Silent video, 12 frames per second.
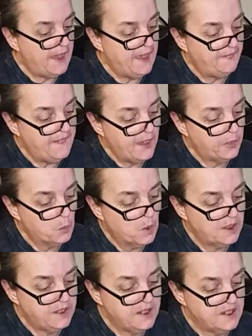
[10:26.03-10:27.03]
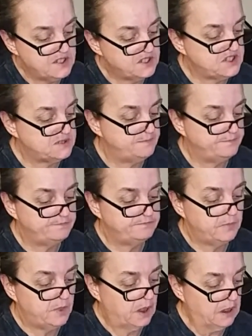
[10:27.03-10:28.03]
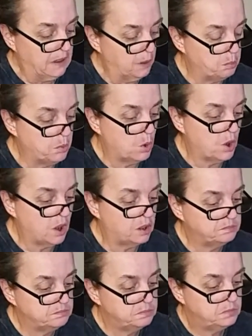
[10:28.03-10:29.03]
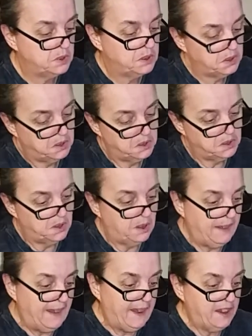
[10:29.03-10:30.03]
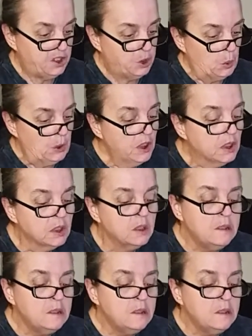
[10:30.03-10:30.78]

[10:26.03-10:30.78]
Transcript: and the other one is a little more angular.